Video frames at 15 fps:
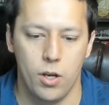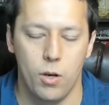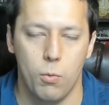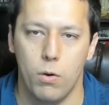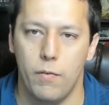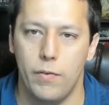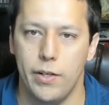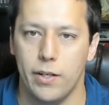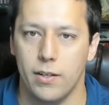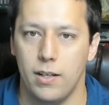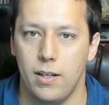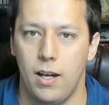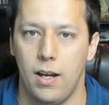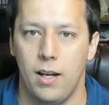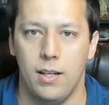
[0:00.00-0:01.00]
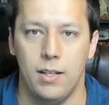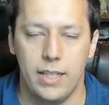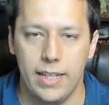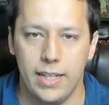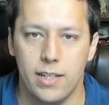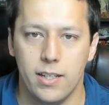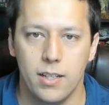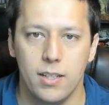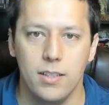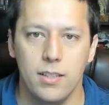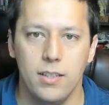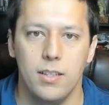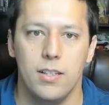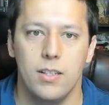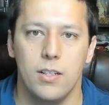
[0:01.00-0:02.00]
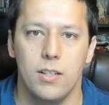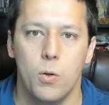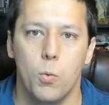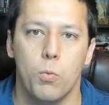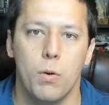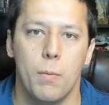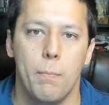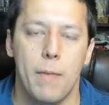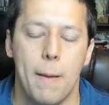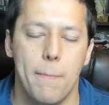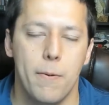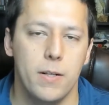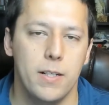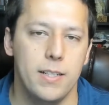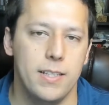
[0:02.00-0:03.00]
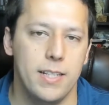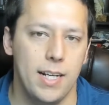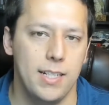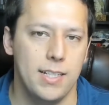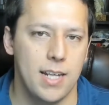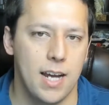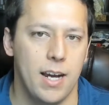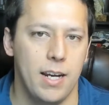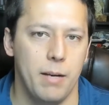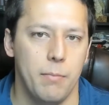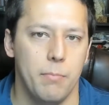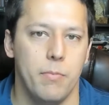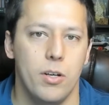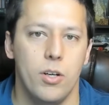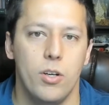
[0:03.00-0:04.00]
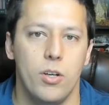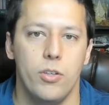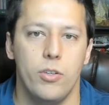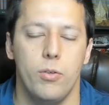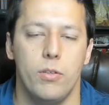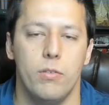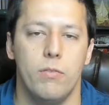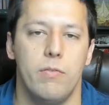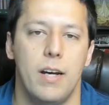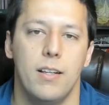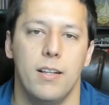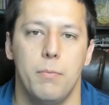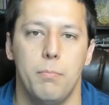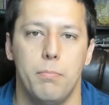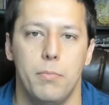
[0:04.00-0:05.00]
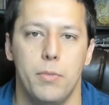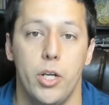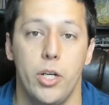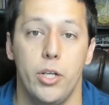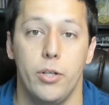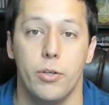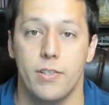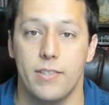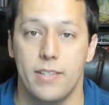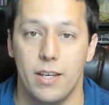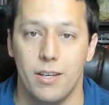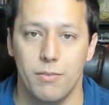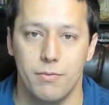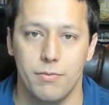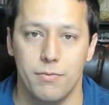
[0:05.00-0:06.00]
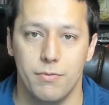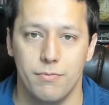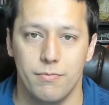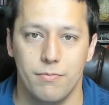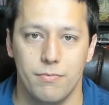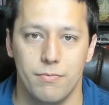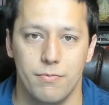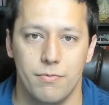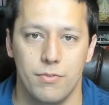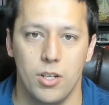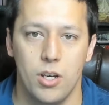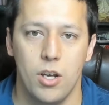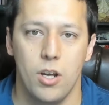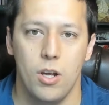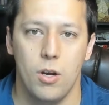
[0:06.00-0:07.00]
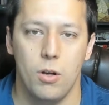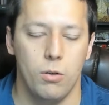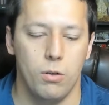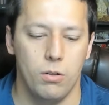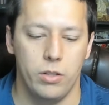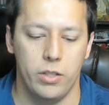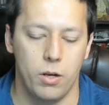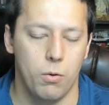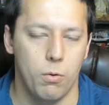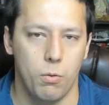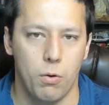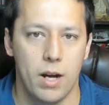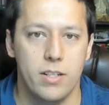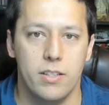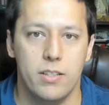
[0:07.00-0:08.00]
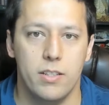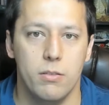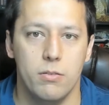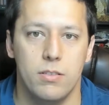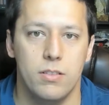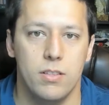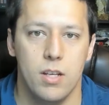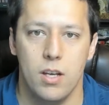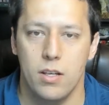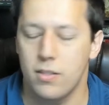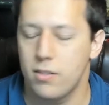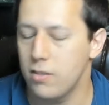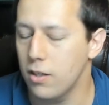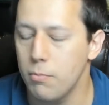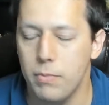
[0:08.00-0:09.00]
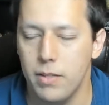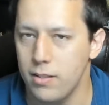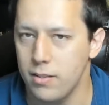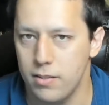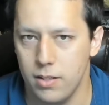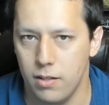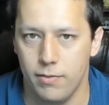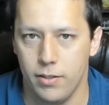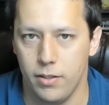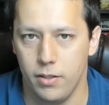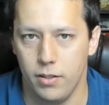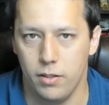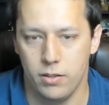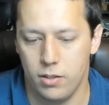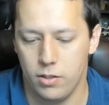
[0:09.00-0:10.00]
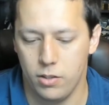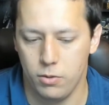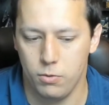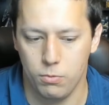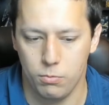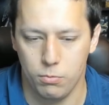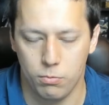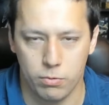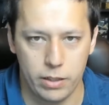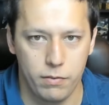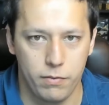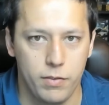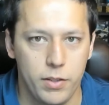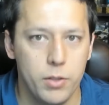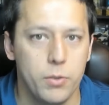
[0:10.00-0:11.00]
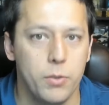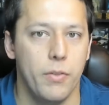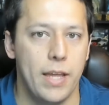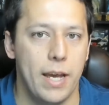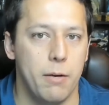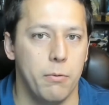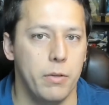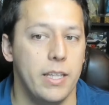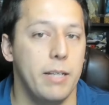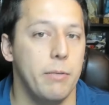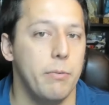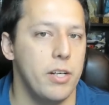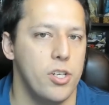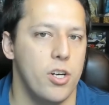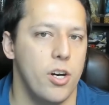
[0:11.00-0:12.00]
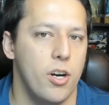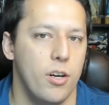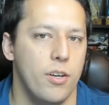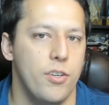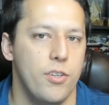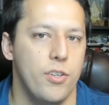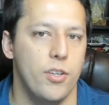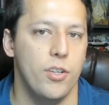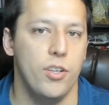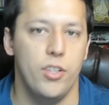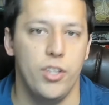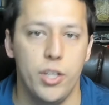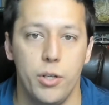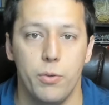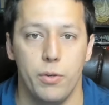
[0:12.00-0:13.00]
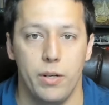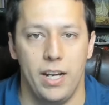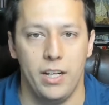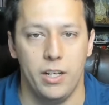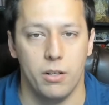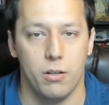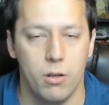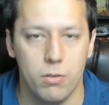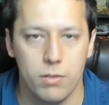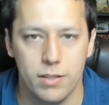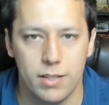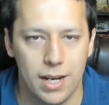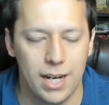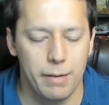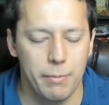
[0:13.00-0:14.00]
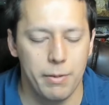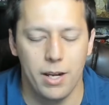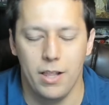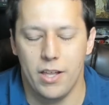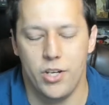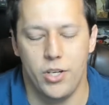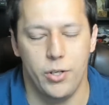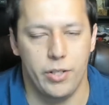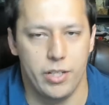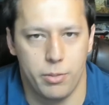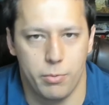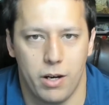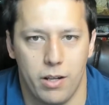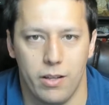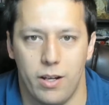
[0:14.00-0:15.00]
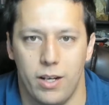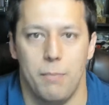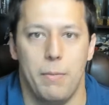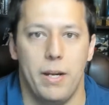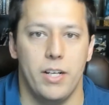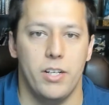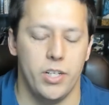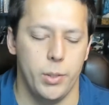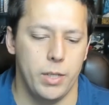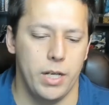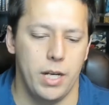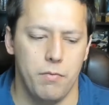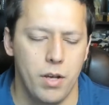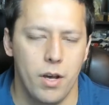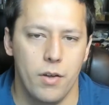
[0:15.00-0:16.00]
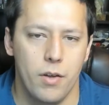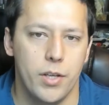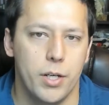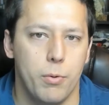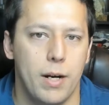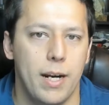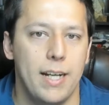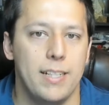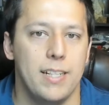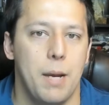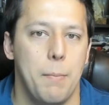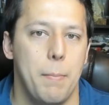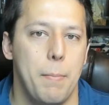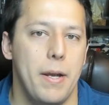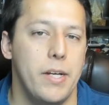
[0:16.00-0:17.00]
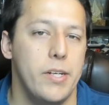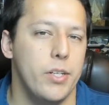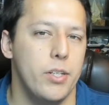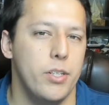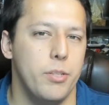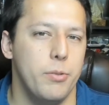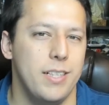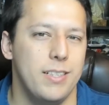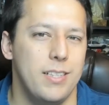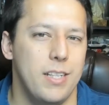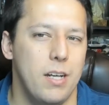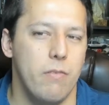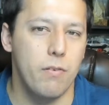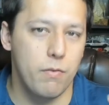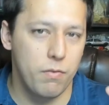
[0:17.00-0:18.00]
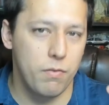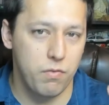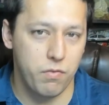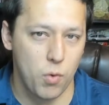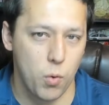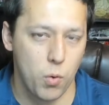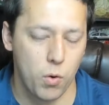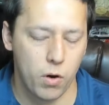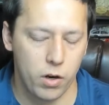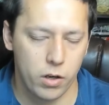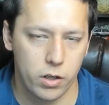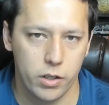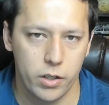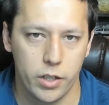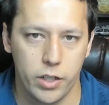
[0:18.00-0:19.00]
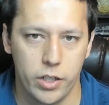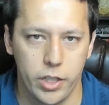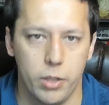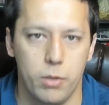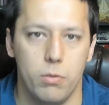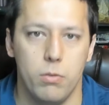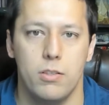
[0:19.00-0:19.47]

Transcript: Well, if you're a leader, remember to take time to develop yourself. Watch those sermons if you to refuel that, really recharge you in your own time that you can dwell on it. Make sure you have the quiet time and make sure you're doing stuff for you.